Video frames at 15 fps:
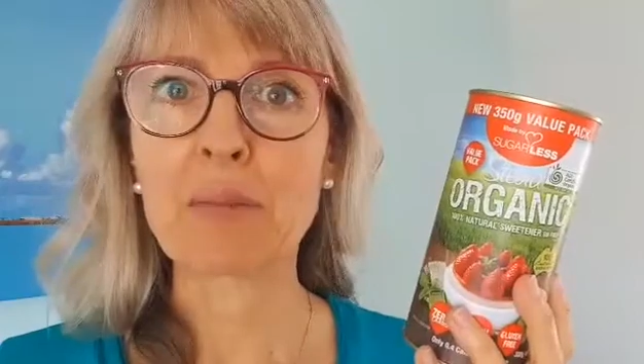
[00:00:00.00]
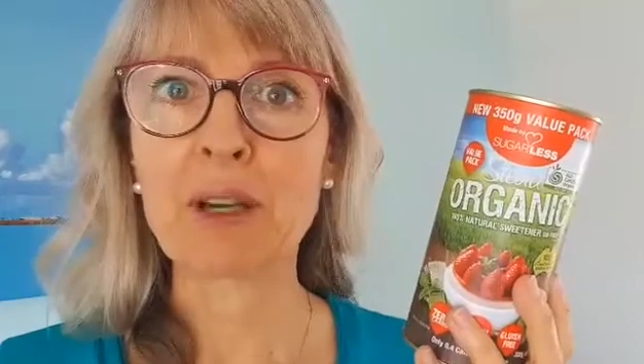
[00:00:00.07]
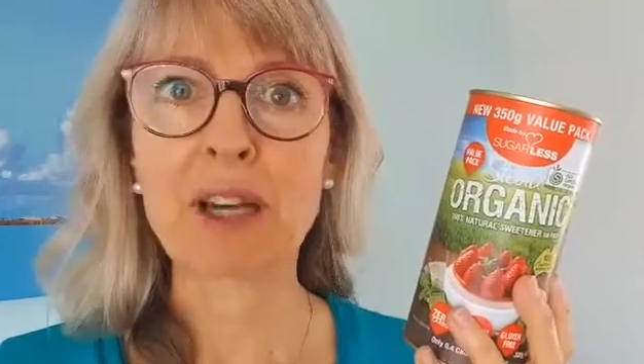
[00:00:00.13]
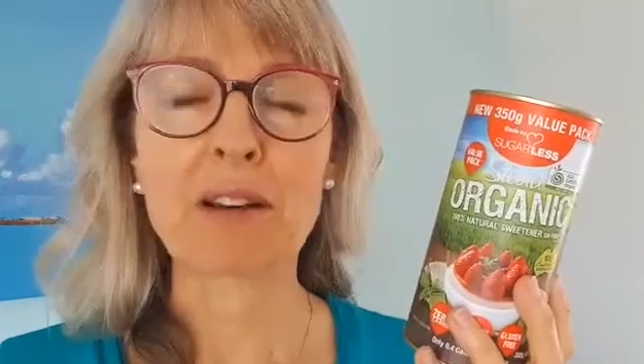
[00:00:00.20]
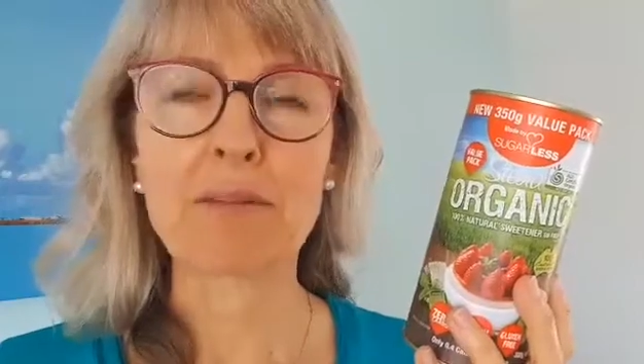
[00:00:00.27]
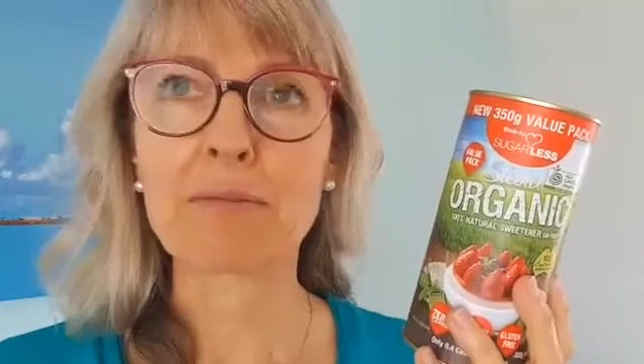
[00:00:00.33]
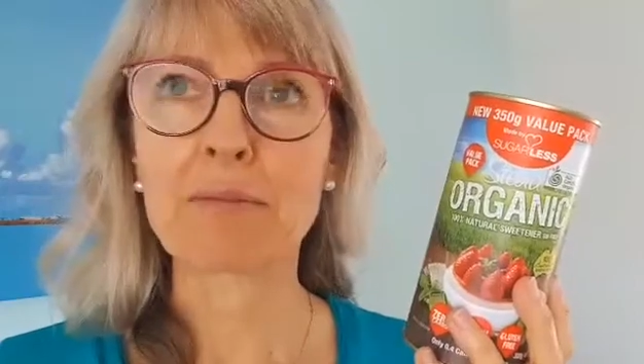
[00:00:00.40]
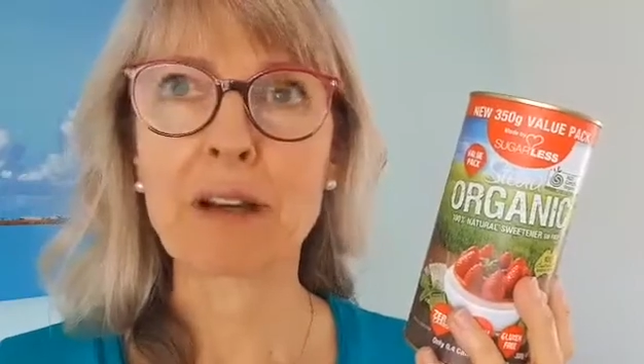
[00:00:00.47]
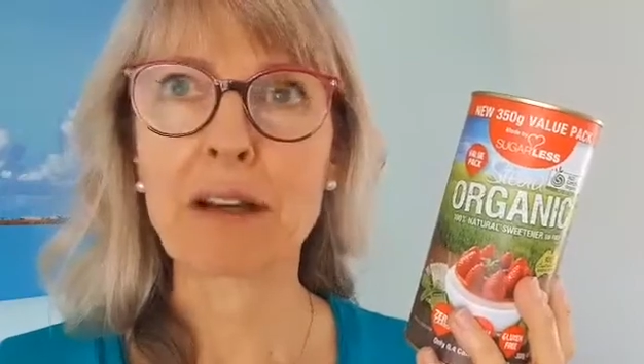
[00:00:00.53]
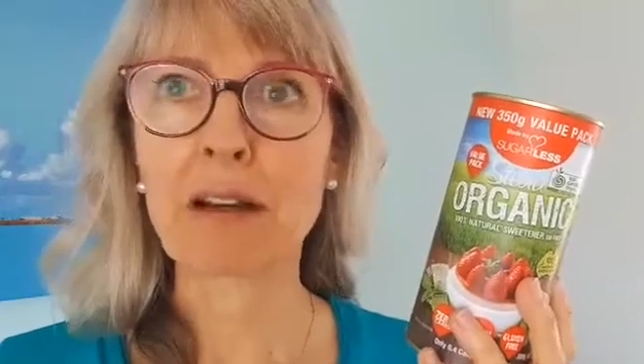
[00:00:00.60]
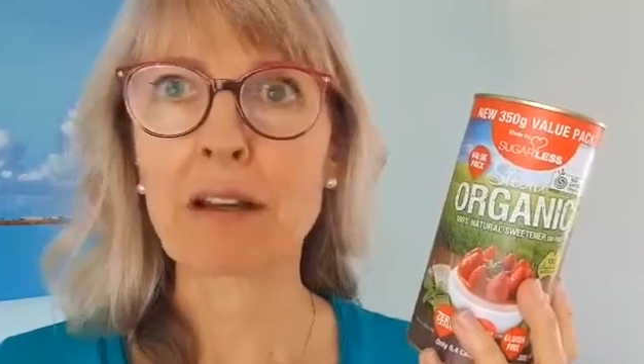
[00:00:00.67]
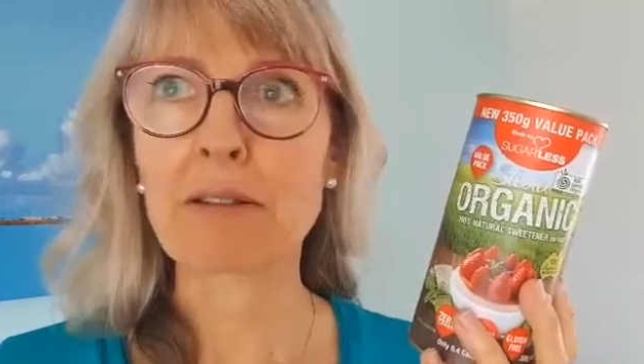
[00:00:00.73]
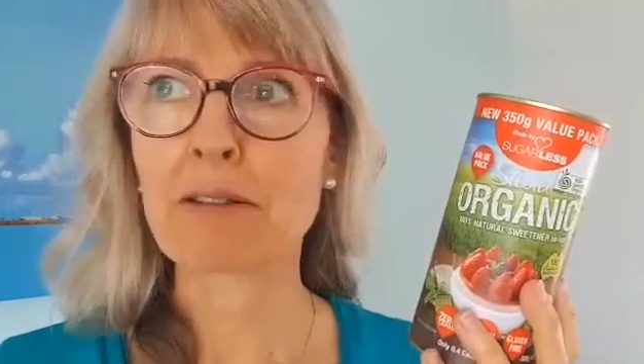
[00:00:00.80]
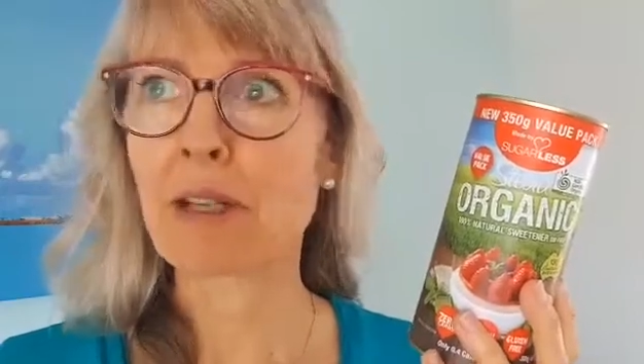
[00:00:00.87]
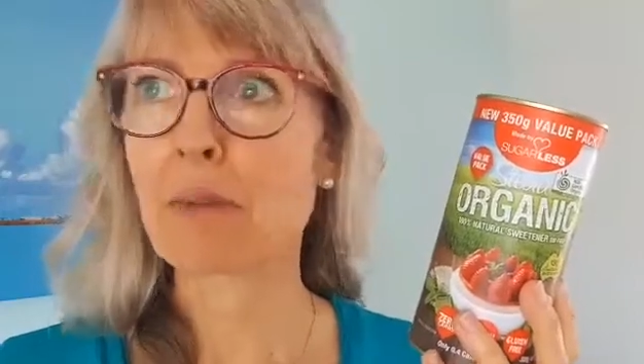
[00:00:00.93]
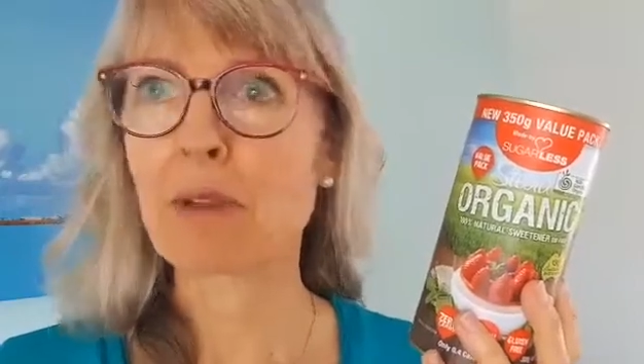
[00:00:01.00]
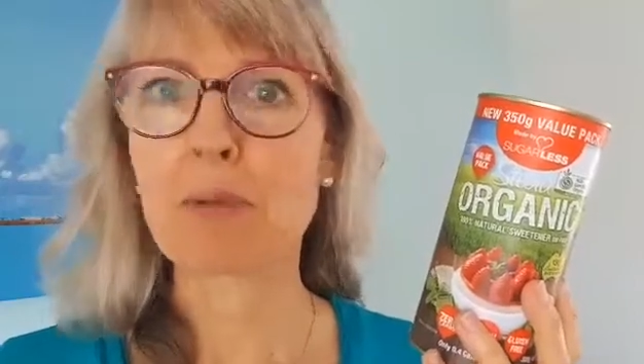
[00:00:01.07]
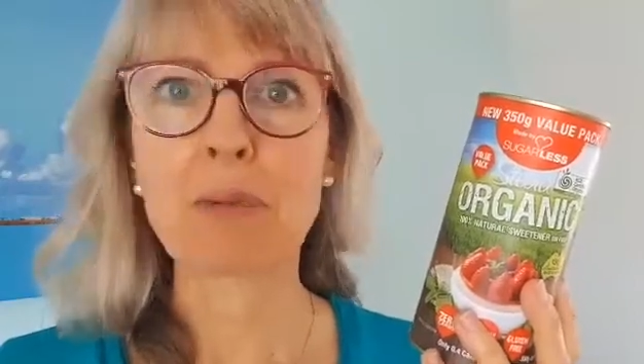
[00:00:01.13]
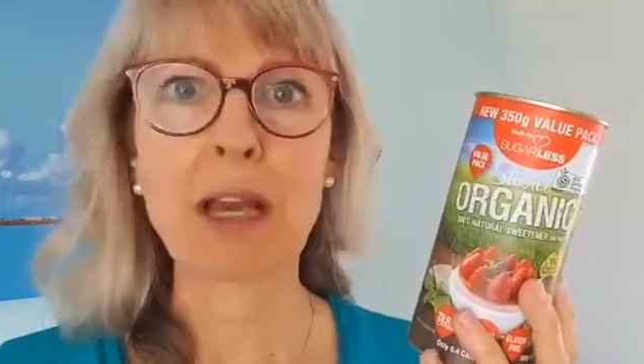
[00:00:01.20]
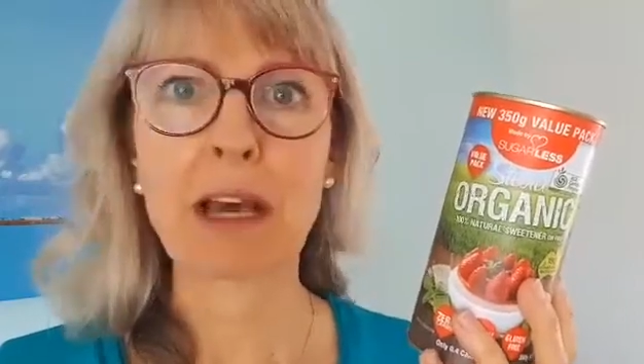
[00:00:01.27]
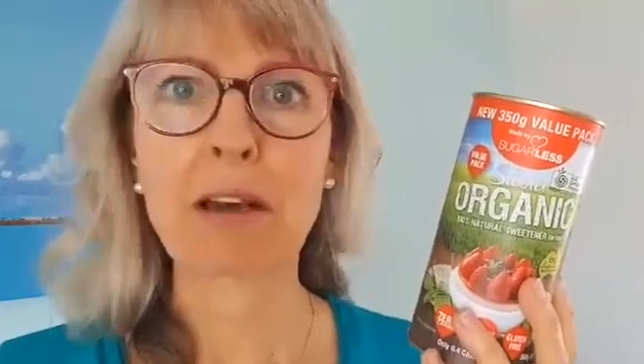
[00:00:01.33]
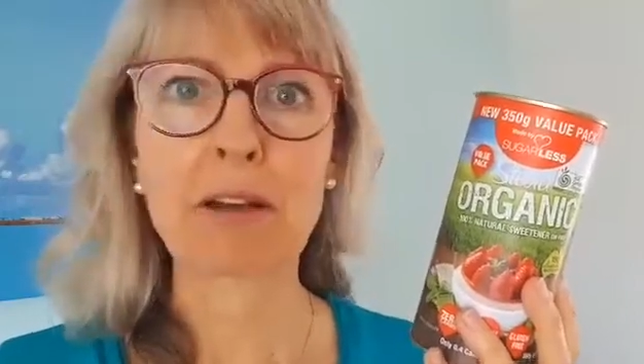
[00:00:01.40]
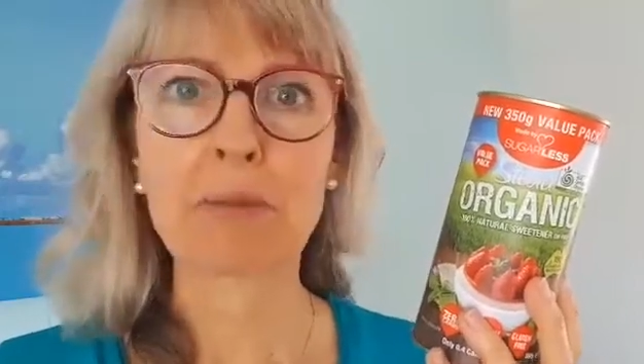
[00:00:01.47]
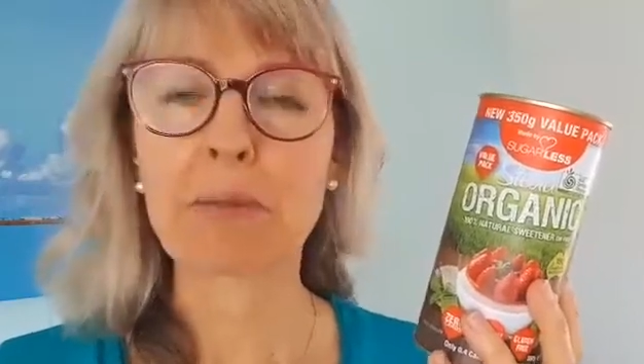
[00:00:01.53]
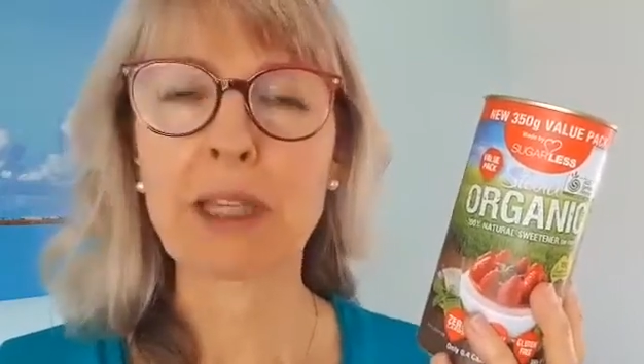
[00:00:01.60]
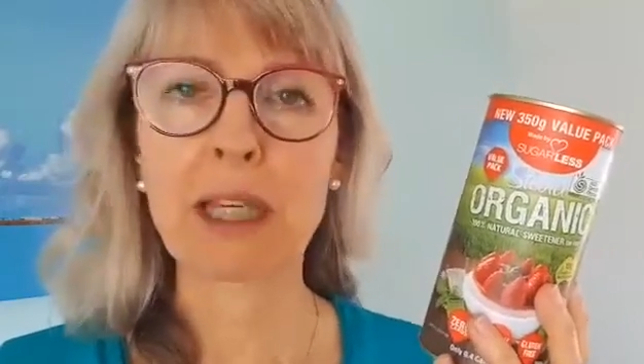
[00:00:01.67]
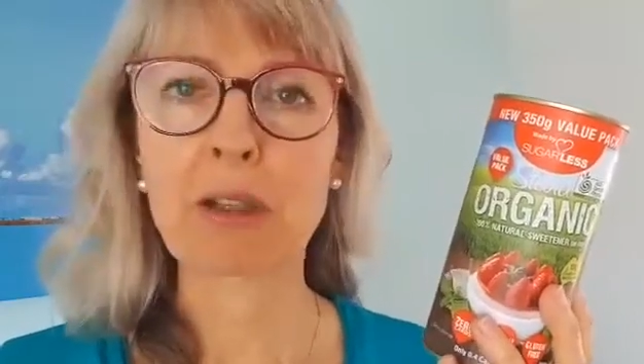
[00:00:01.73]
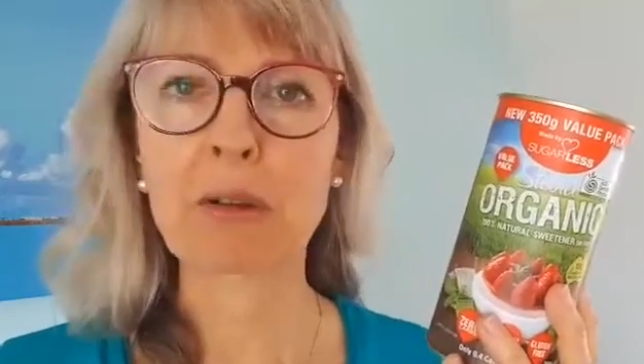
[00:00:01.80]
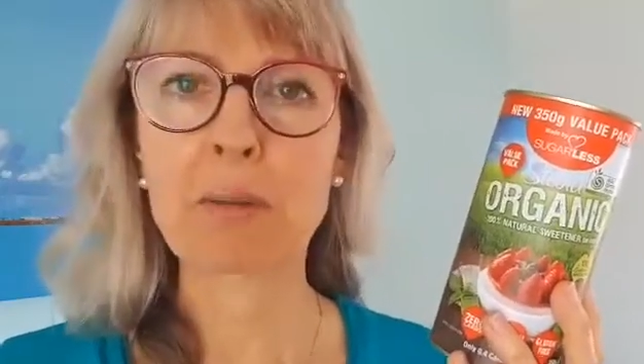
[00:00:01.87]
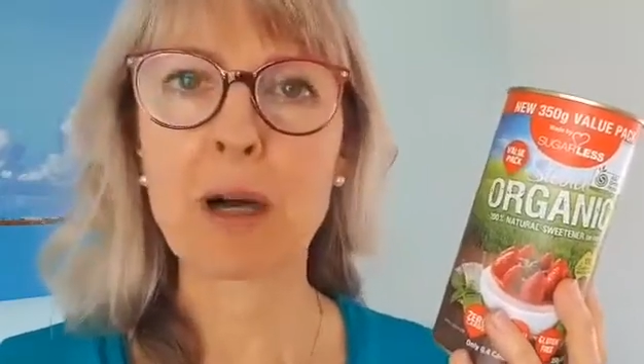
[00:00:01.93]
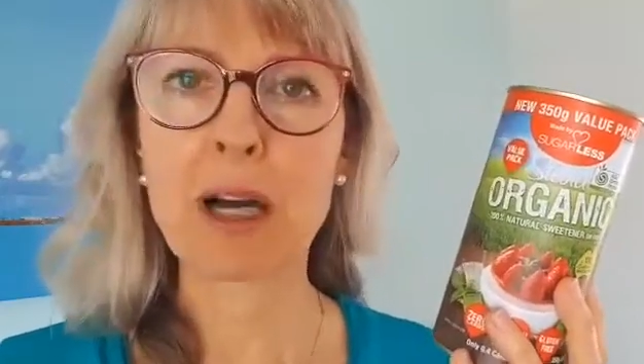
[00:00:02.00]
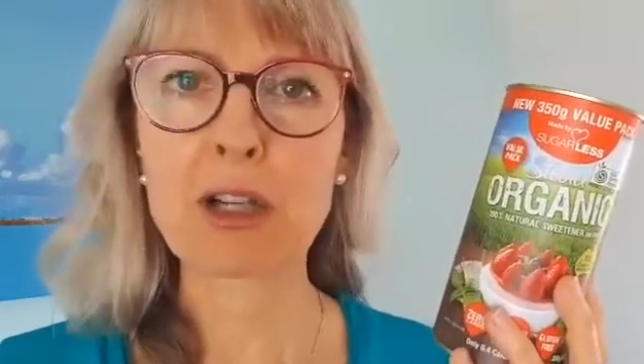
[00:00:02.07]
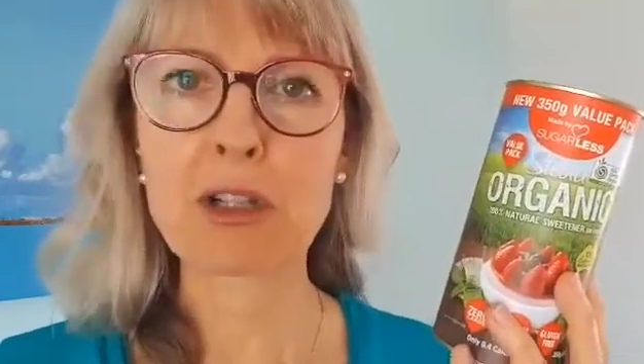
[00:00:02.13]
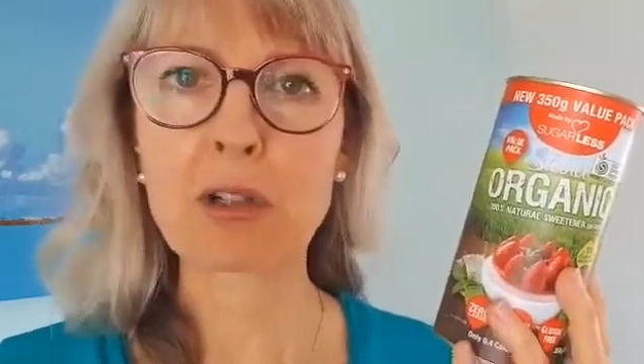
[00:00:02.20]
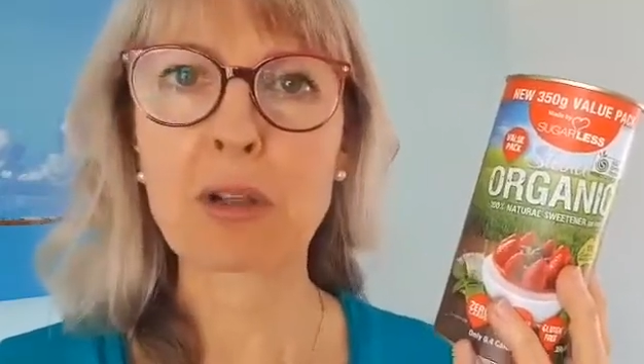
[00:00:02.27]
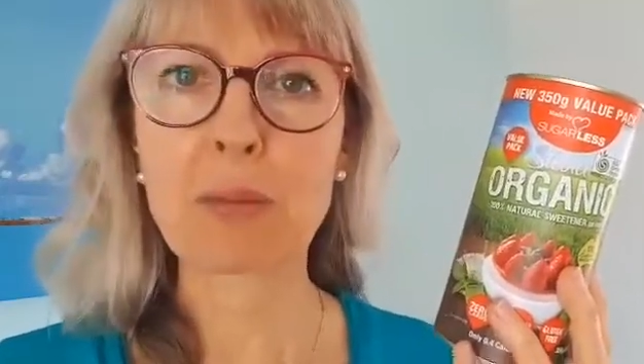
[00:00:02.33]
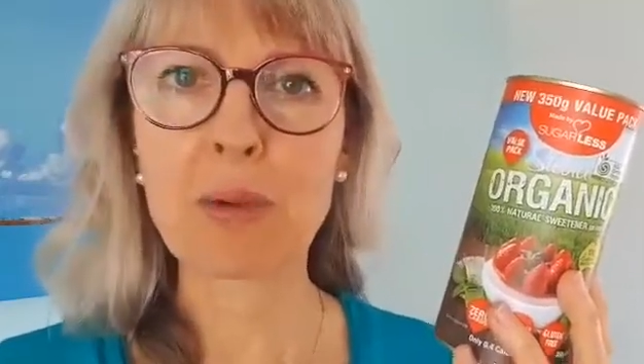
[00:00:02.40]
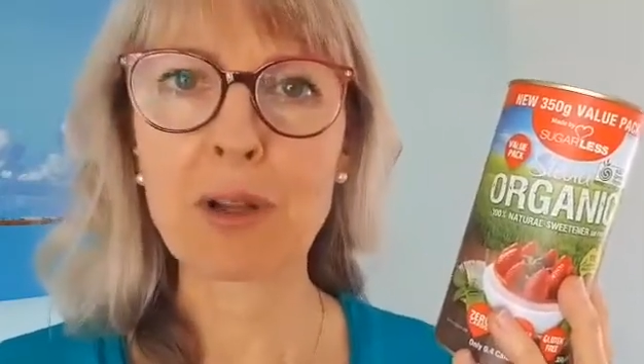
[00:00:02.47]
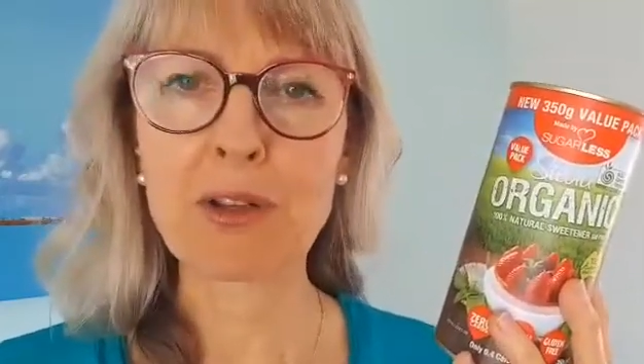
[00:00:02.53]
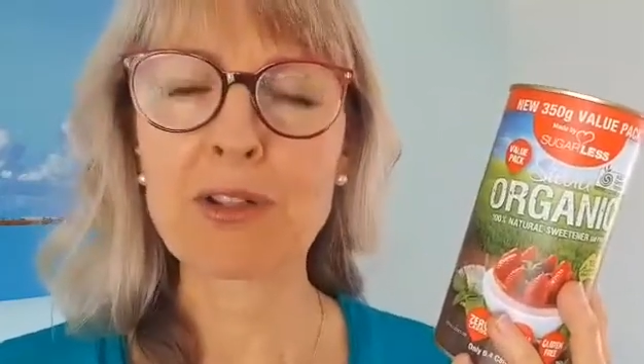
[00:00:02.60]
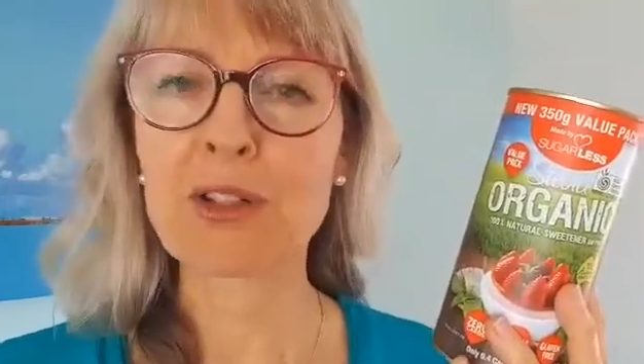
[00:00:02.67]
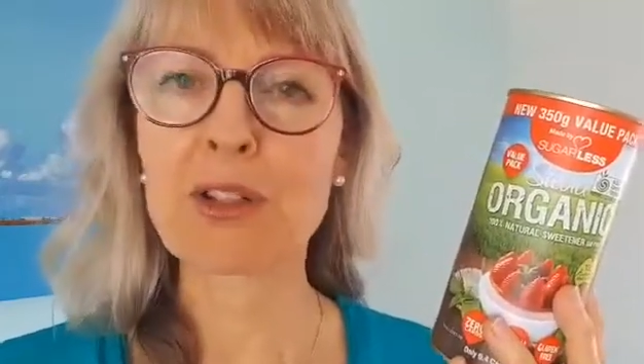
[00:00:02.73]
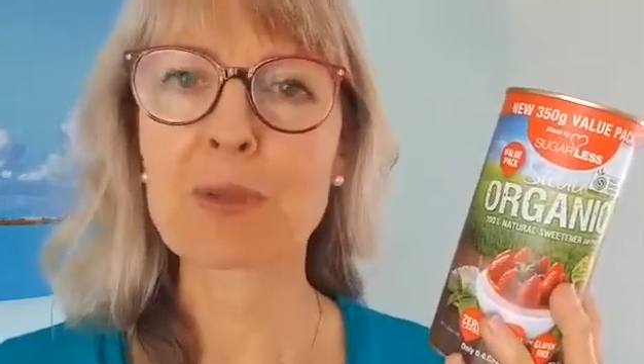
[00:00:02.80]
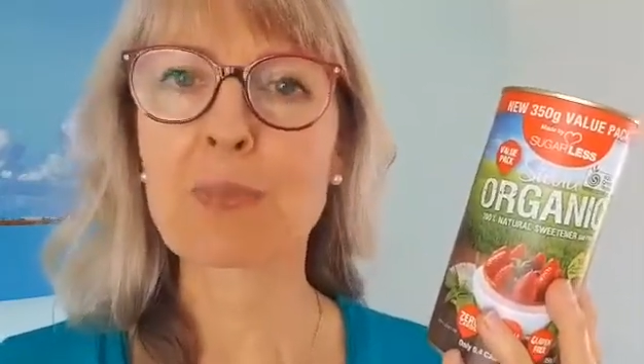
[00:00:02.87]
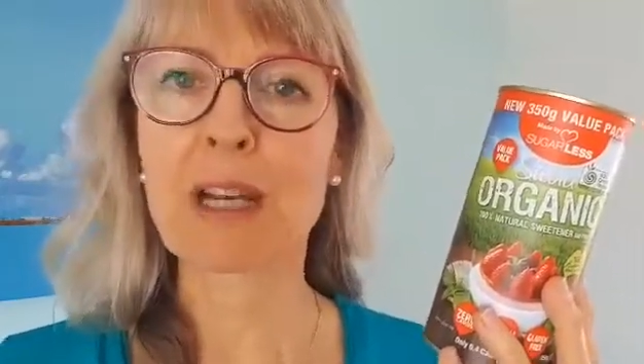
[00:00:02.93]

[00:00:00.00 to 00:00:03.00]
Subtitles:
but I don't seem to be able to kill my sugar monsters,